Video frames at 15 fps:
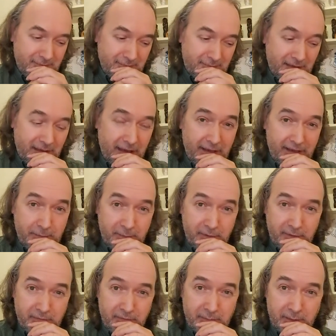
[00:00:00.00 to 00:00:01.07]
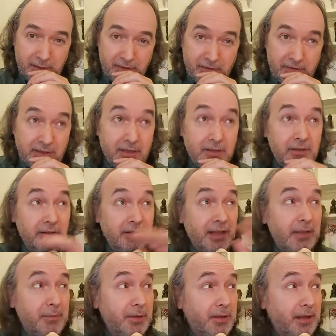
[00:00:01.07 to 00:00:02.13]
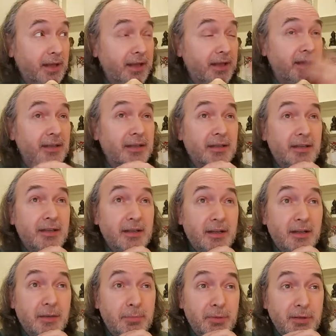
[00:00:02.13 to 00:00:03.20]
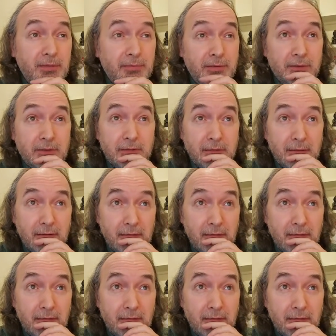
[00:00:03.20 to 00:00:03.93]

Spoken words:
They're the beautiful ones. I look at them and they are beautiful.